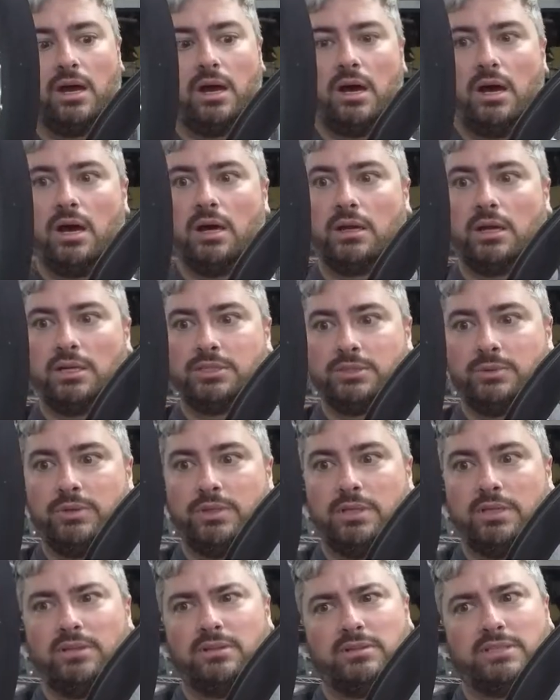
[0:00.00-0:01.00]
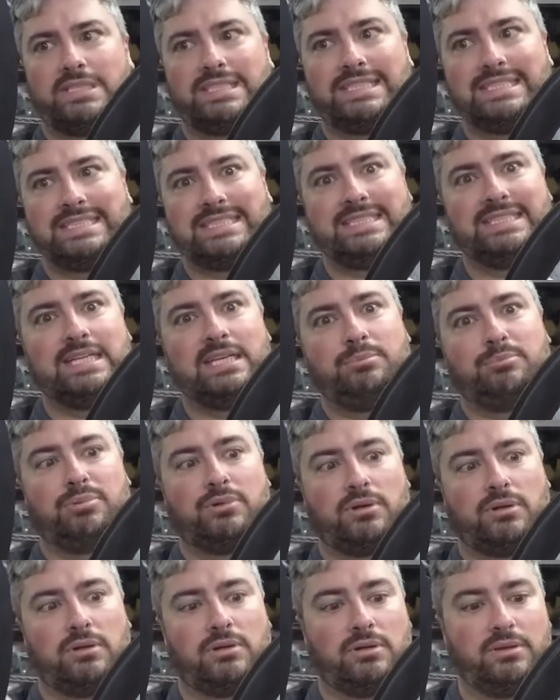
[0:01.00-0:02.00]
Uh, consequently, they're
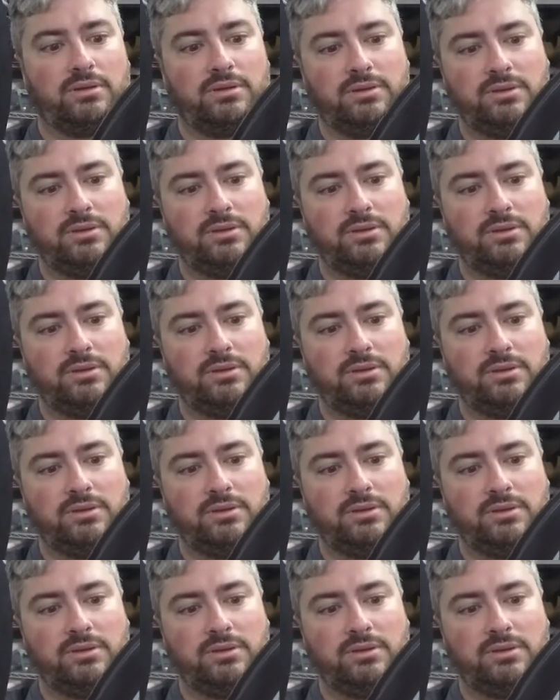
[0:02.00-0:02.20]
steeper.